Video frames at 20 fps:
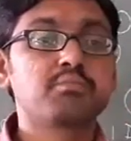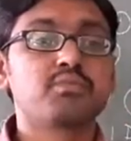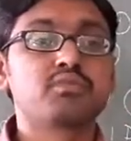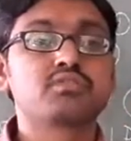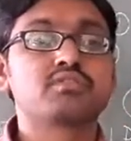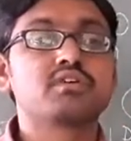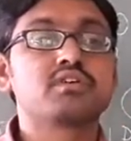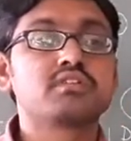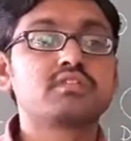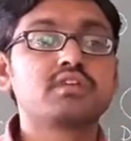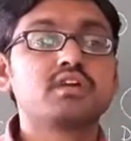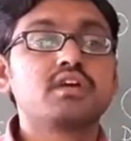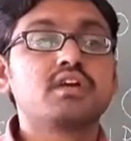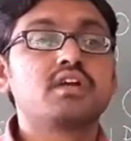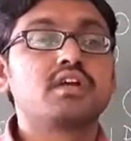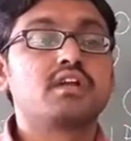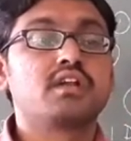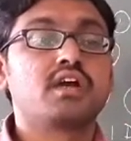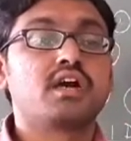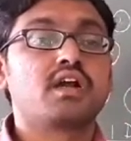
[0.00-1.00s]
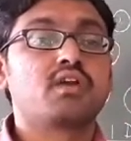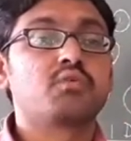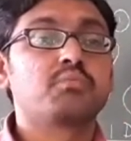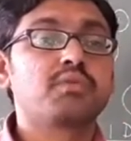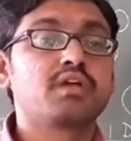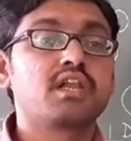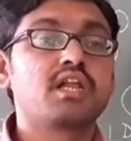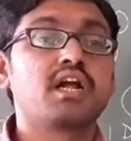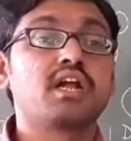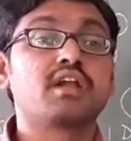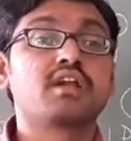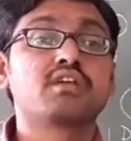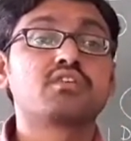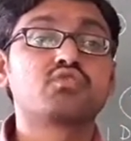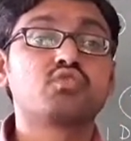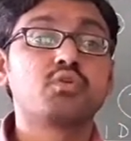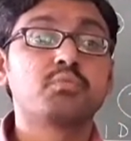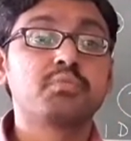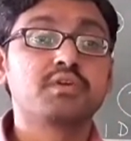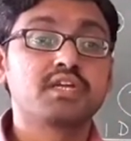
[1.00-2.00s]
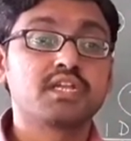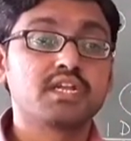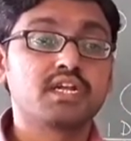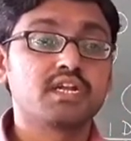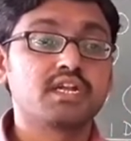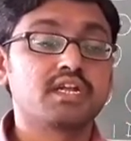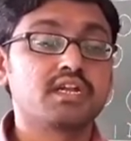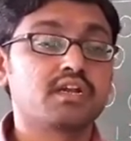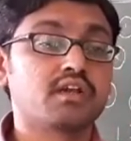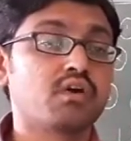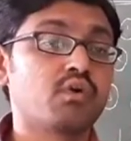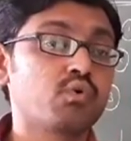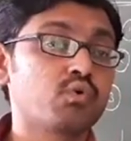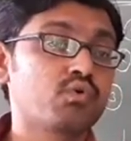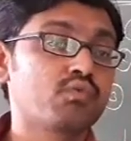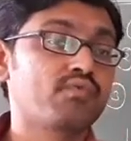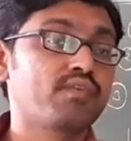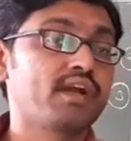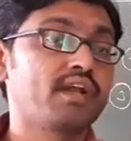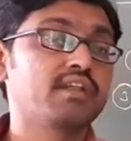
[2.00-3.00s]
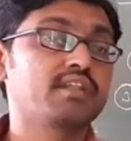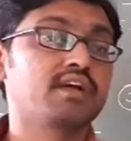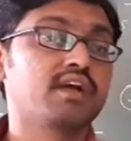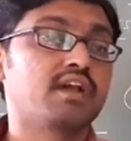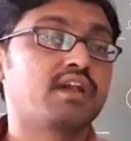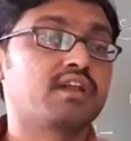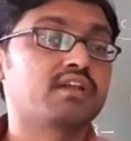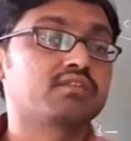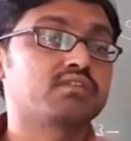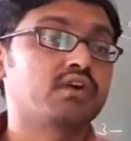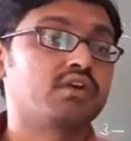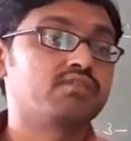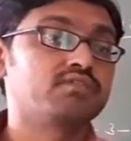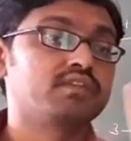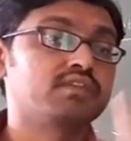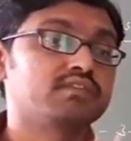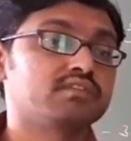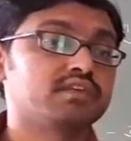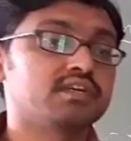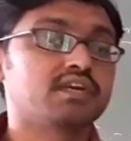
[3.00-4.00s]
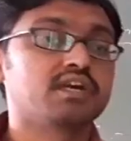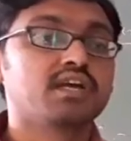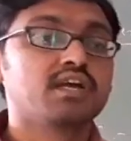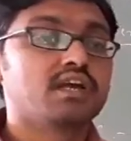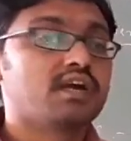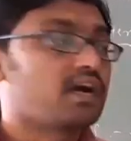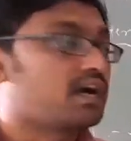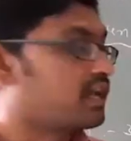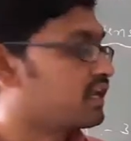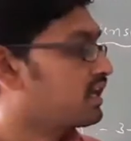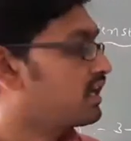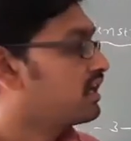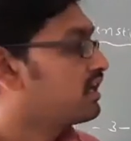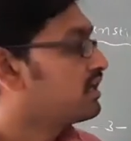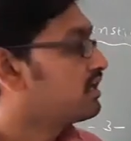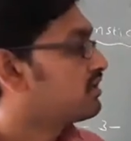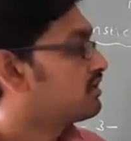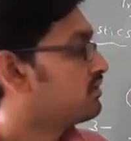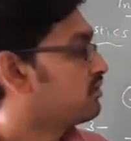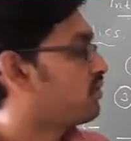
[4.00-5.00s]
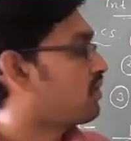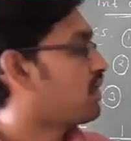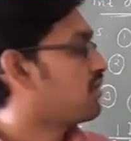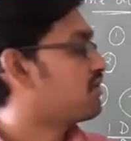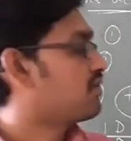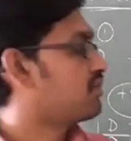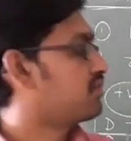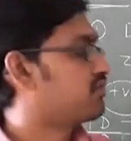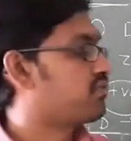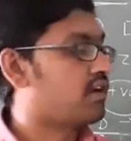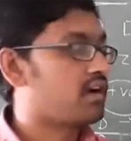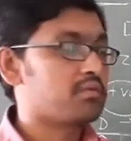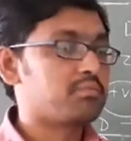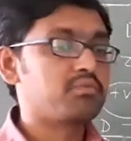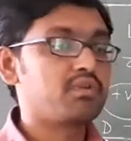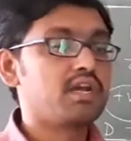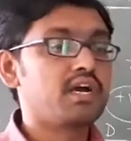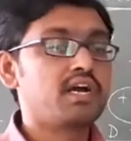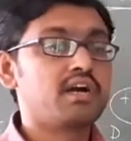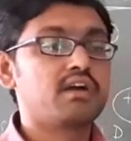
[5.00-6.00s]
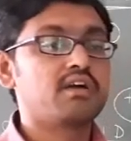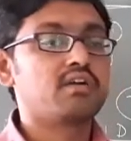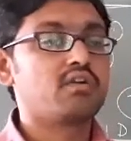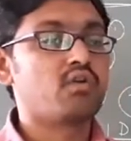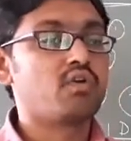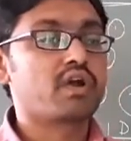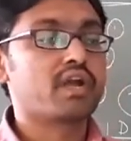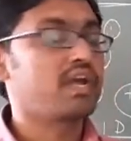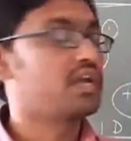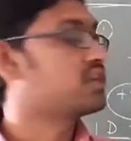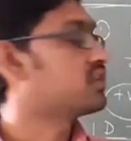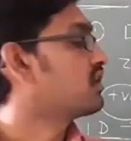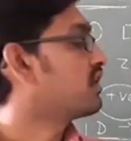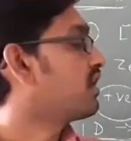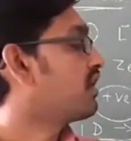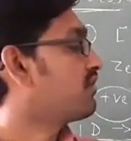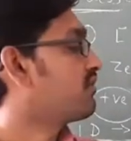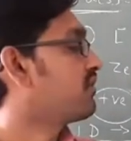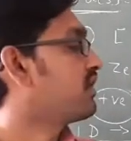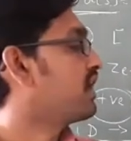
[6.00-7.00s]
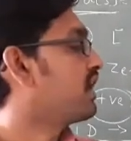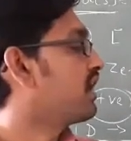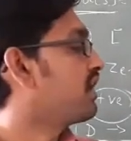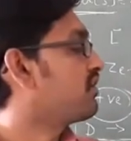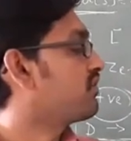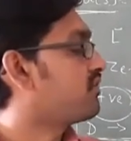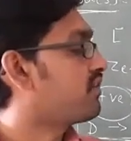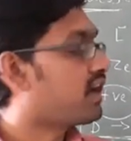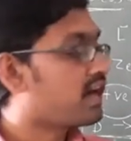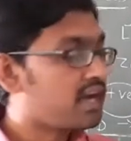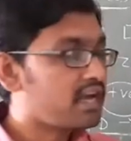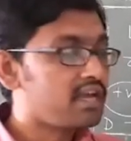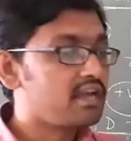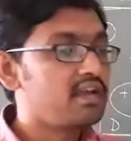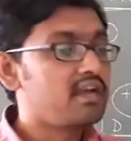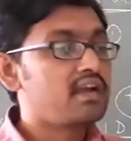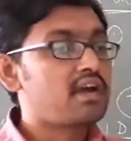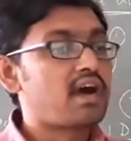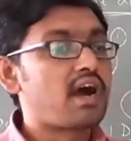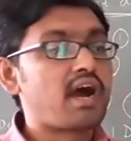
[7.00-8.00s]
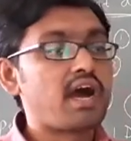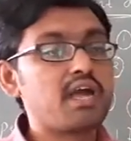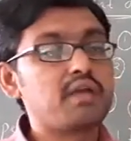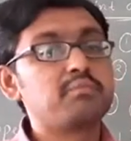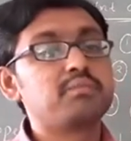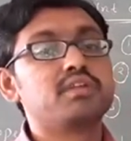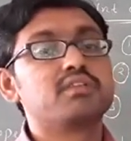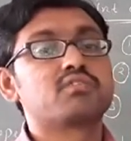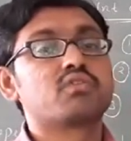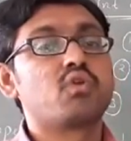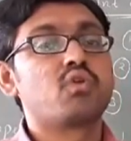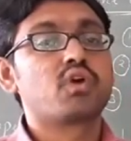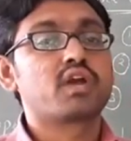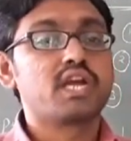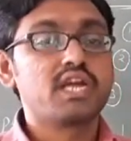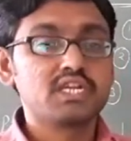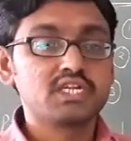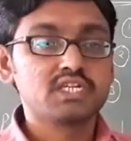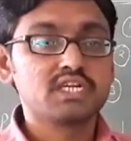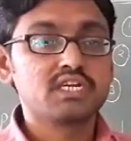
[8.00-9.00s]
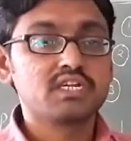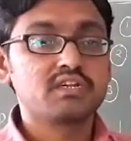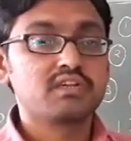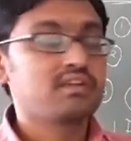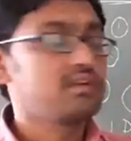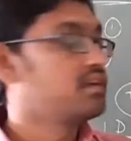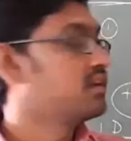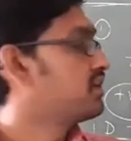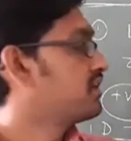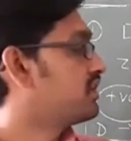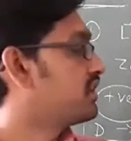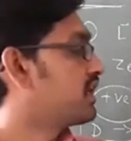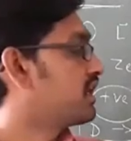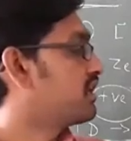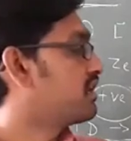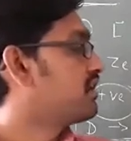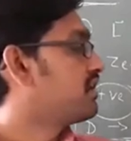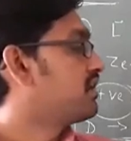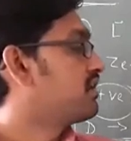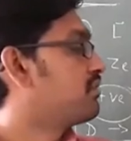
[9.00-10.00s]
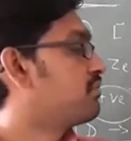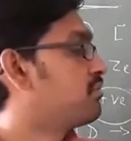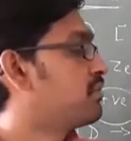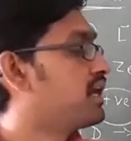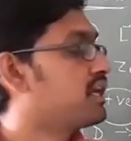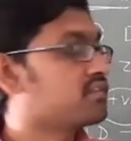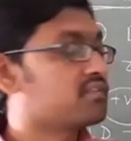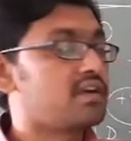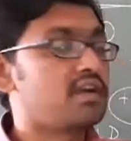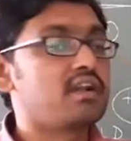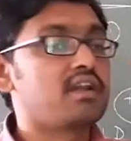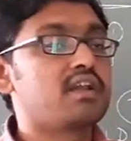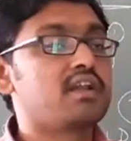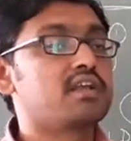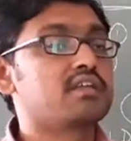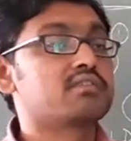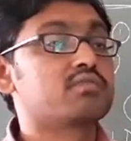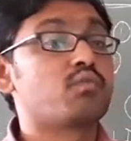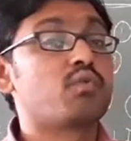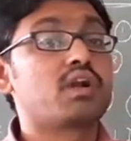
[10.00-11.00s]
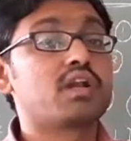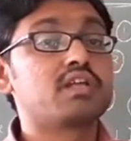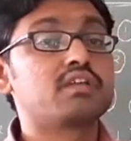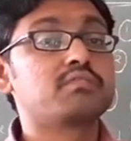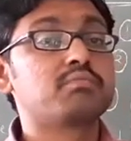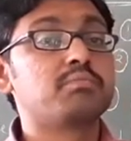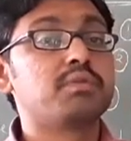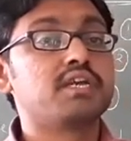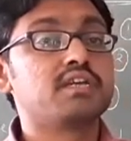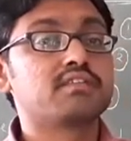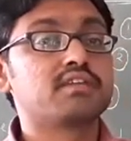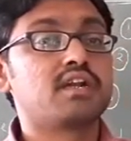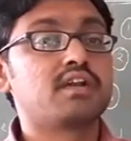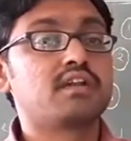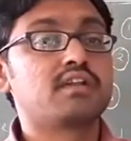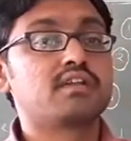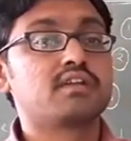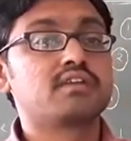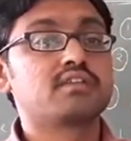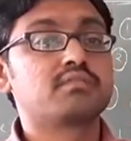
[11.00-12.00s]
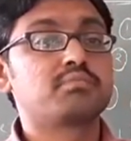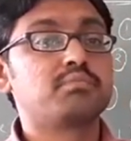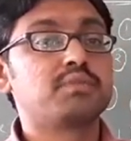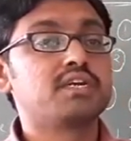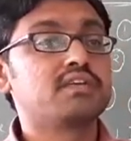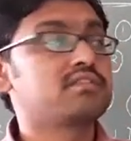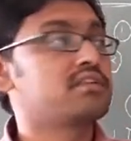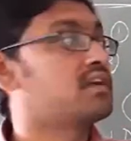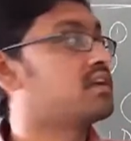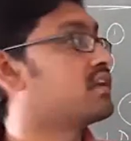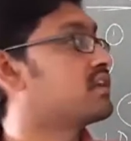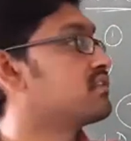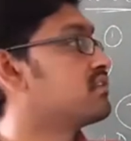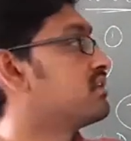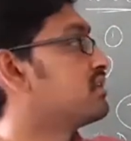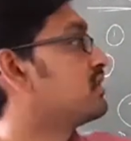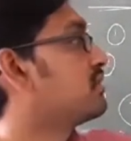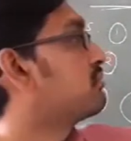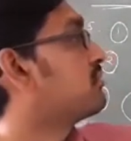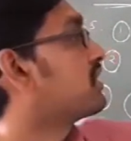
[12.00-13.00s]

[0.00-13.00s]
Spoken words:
process. The automatically address will be created. How to find the address of this array? You have a formula, location of a of I means location, then base address. What is base address? Base address nothing